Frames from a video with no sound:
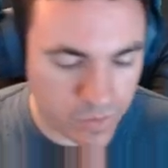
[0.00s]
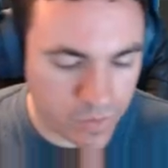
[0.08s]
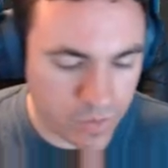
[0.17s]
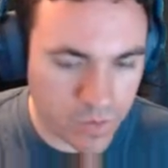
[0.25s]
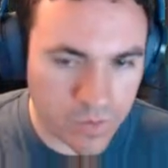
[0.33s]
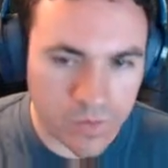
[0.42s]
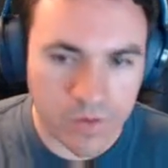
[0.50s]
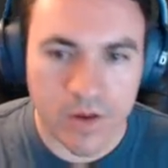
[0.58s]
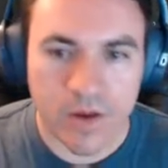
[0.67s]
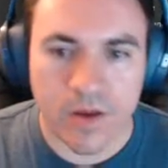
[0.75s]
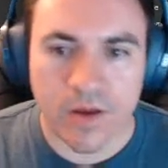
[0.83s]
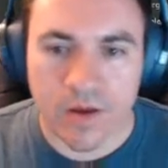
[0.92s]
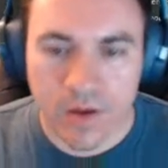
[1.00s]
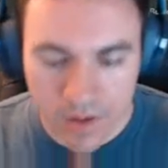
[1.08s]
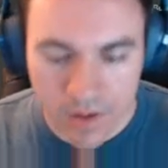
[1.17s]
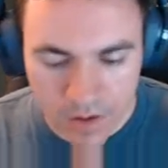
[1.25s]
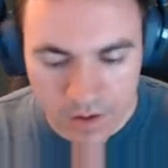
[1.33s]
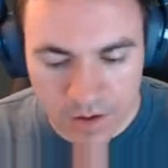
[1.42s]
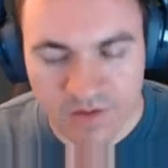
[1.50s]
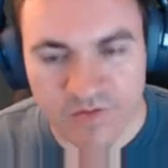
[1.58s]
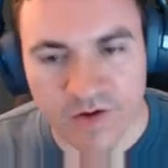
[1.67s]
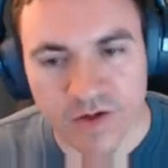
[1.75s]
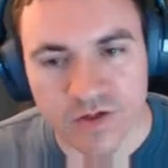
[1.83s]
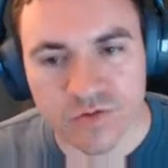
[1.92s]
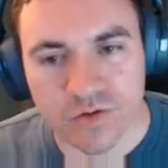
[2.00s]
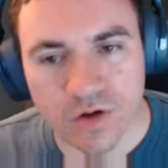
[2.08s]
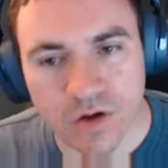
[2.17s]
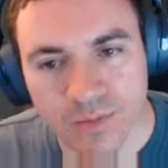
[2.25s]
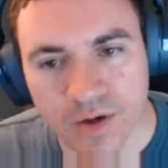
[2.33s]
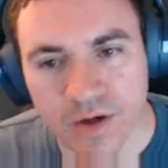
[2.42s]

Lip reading: Whoa. If I draw